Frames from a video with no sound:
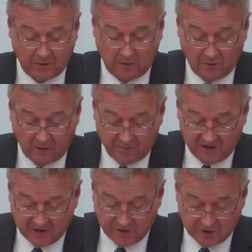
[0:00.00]

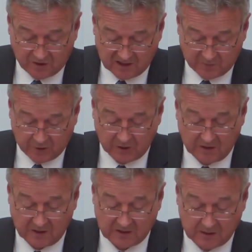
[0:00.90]
European
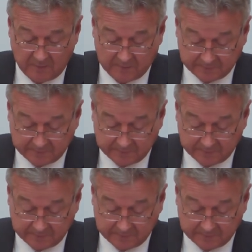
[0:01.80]
jurisprudence.